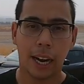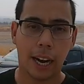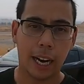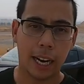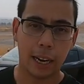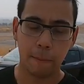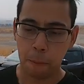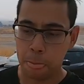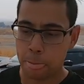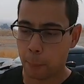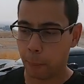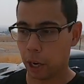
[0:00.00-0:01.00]
Uh,
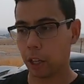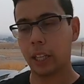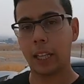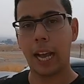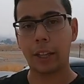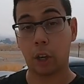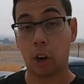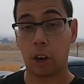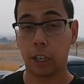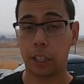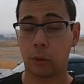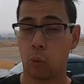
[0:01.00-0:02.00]
but other than that, the
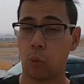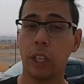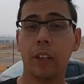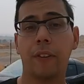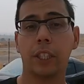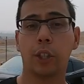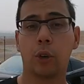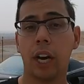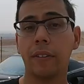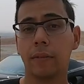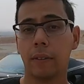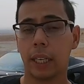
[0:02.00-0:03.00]
car is really fun to
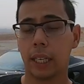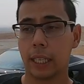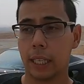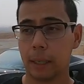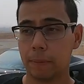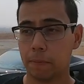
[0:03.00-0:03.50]
drive. Uh,